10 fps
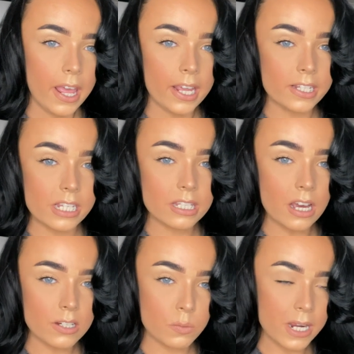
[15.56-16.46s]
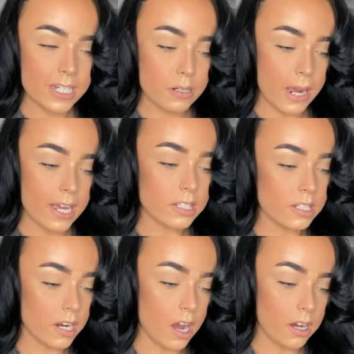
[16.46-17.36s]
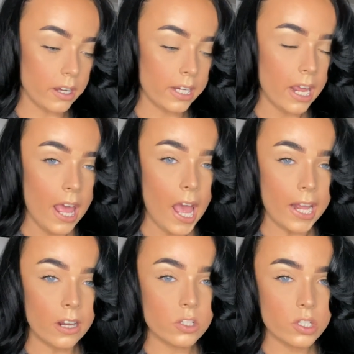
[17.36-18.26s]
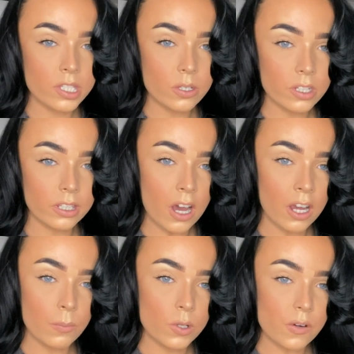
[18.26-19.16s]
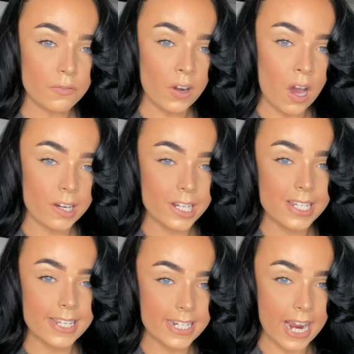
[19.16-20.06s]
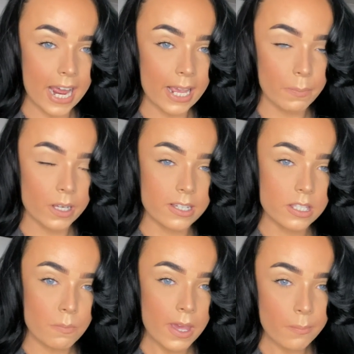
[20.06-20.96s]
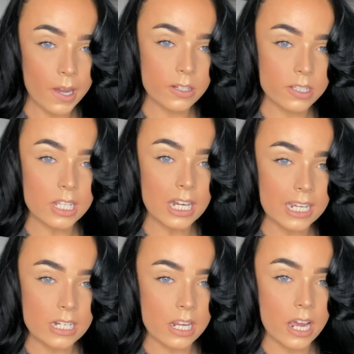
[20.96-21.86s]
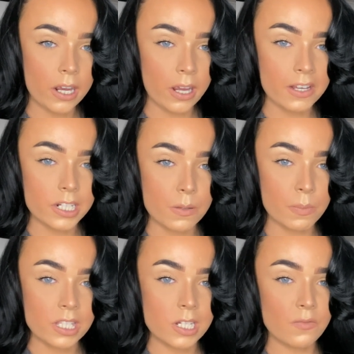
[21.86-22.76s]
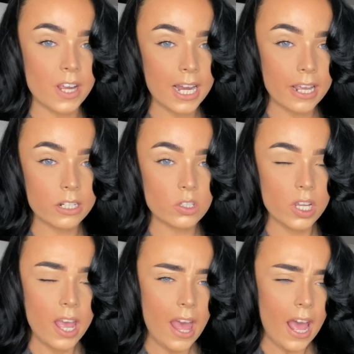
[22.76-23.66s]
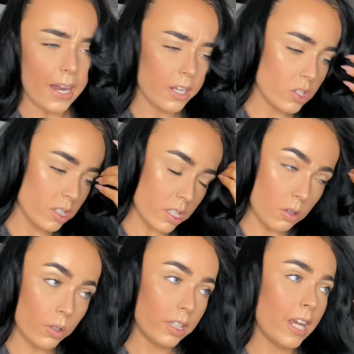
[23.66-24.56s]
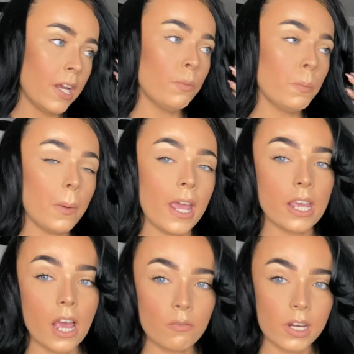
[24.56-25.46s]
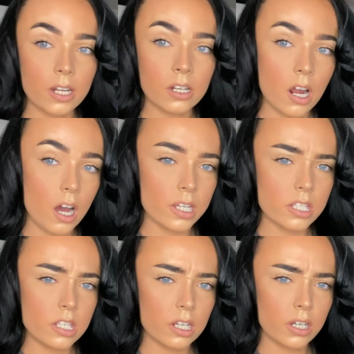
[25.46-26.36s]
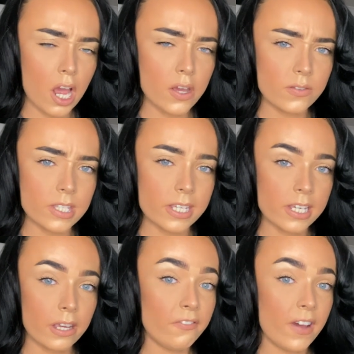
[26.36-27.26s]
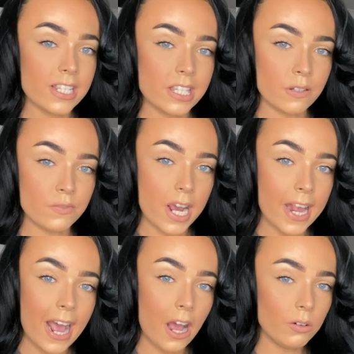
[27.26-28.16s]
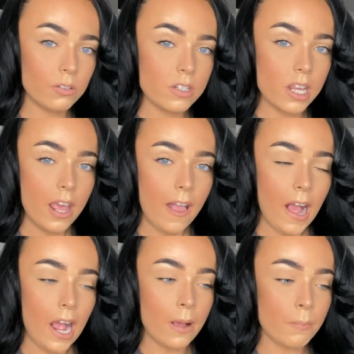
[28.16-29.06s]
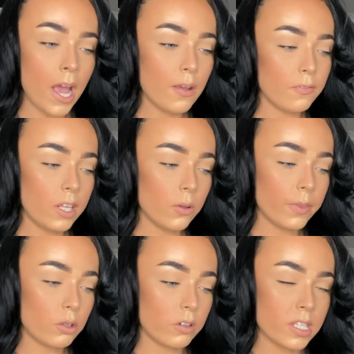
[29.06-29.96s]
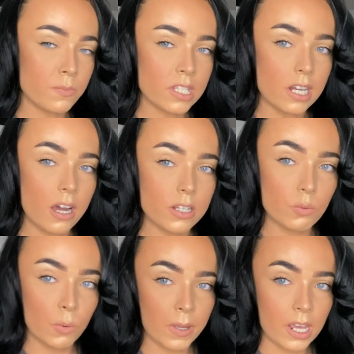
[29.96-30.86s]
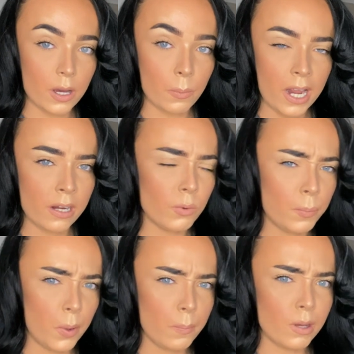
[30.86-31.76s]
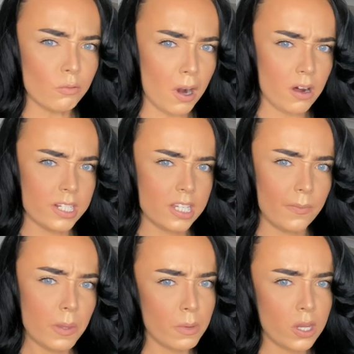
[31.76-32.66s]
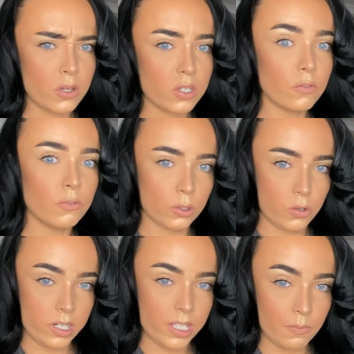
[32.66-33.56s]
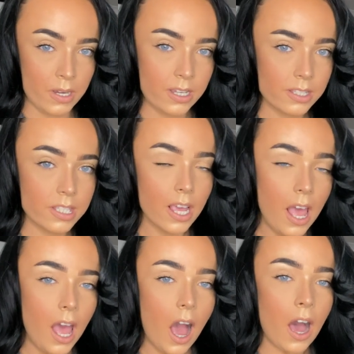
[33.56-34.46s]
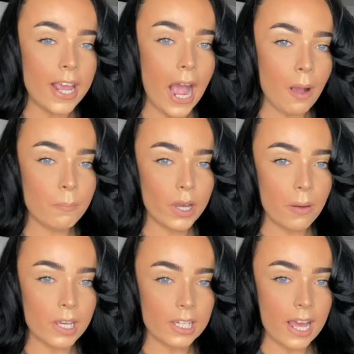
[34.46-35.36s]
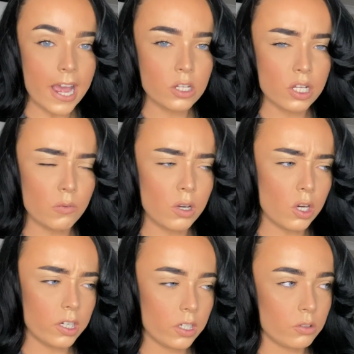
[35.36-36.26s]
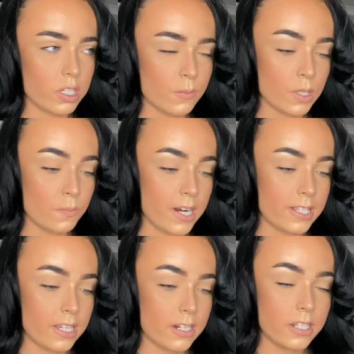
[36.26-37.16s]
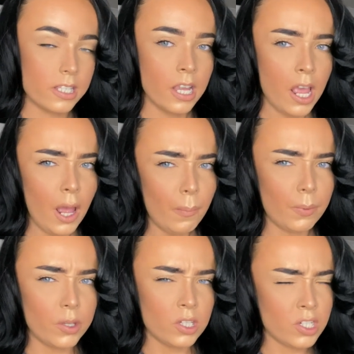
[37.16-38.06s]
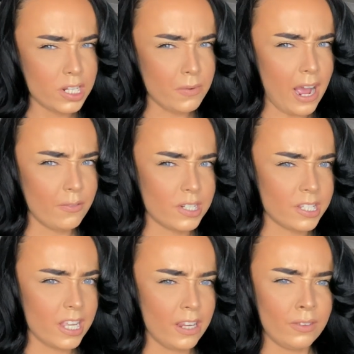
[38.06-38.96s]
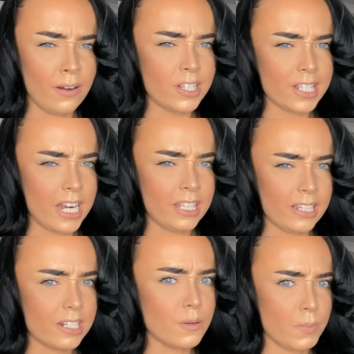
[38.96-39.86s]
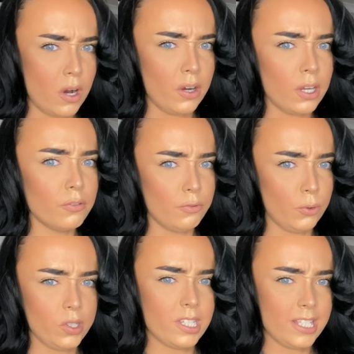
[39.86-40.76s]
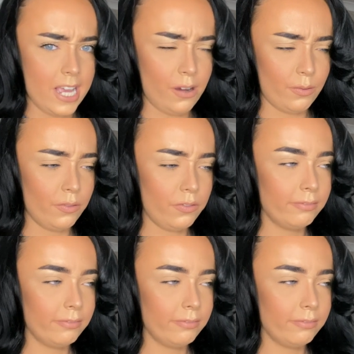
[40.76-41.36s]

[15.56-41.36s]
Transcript: It is like 20 past 9 and I just thought that I would vlog today because me and my cousin Lydia are going to Bicester Village, and I just thought that it would be a really nice, cosy, festive day out. Hopefully all the Christmas lights will be up and it will put me right in the mood for Christmas. I am going there to look at Christmas presents, but you do have to see if there is anything to buy for yourself.